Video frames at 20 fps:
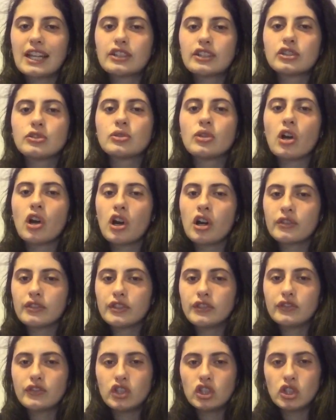do an
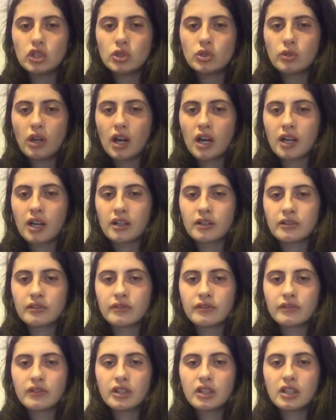overview
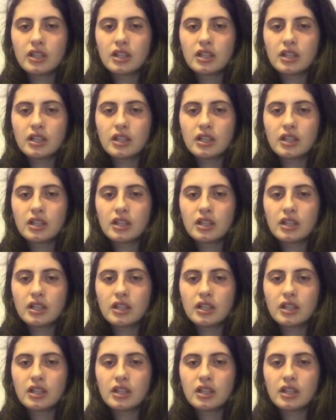of